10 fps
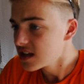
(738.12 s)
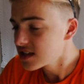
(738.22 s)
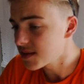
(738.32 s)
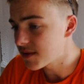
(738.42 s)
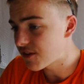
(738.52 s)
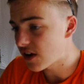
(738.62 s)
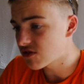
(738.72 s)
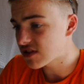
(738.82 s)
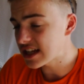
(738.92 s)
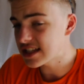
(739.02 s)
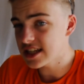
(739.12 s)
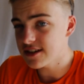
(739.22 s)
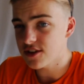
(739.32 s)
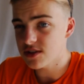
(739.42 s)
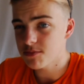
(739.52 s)
Semi-finals.
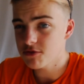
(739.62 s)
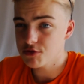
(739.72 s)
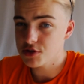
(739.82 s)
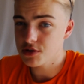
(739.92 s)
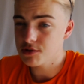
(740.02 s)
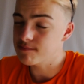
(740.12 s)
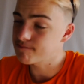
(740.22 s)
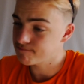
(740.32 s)
Italy versus Portugal.